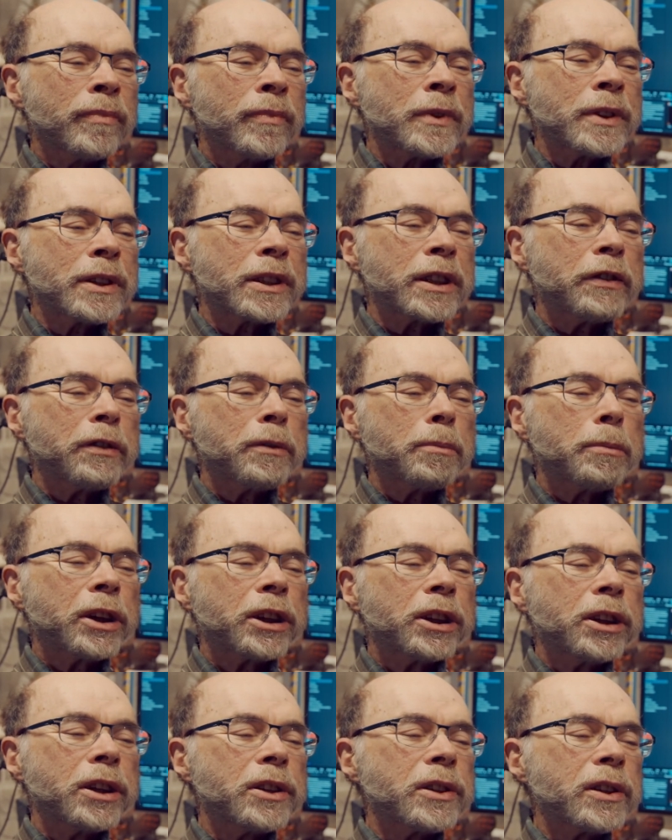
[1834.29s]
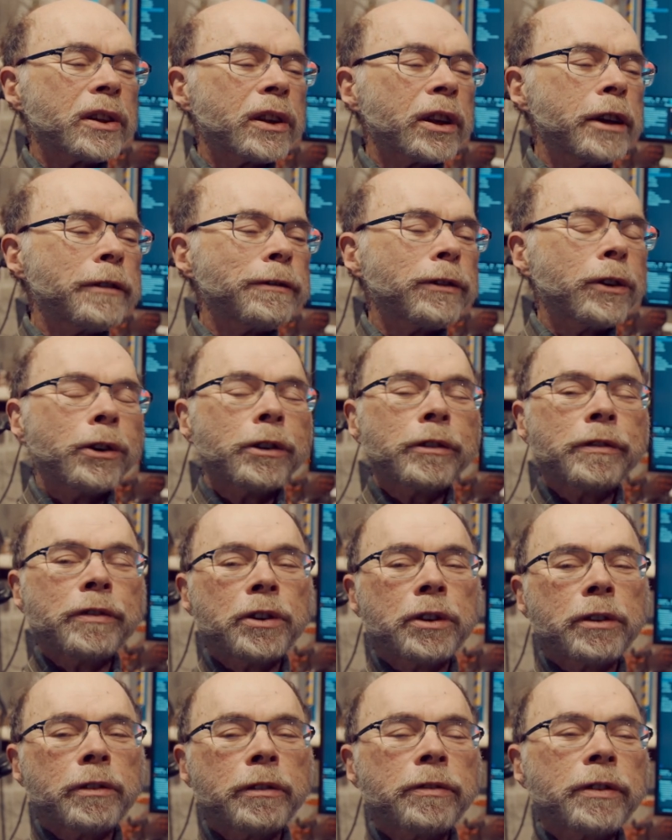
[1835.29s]
It's given my kids a lifelong
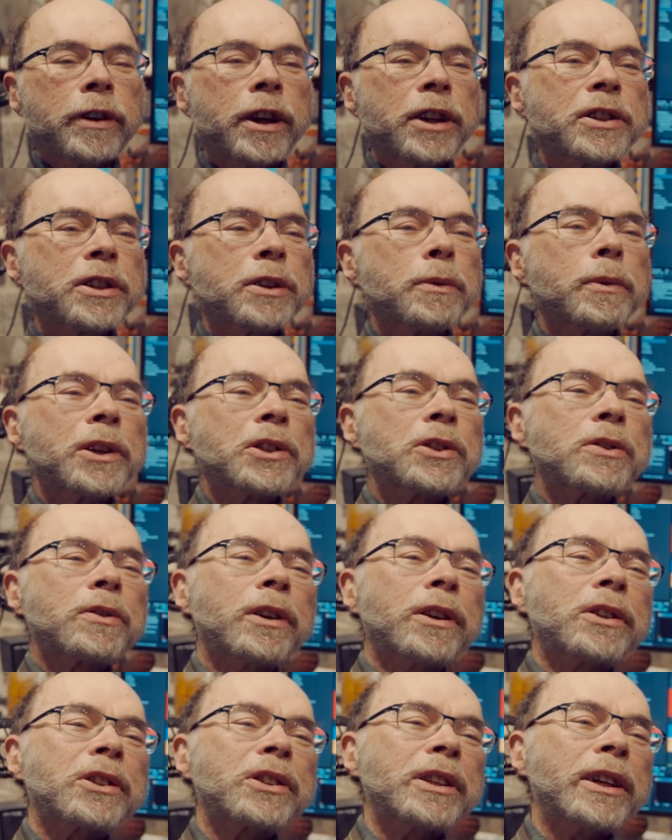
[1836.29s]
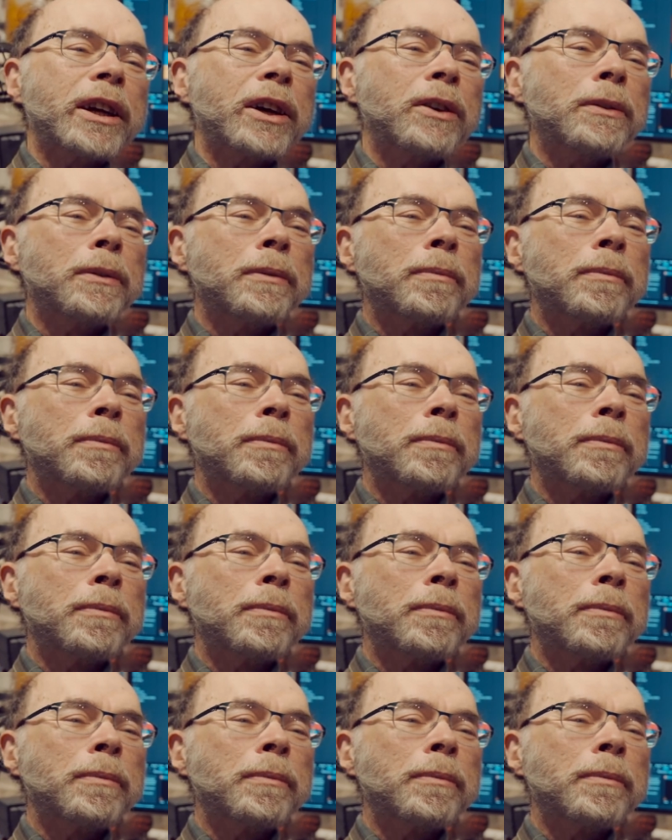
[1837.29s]
fear of fancy restaurants now.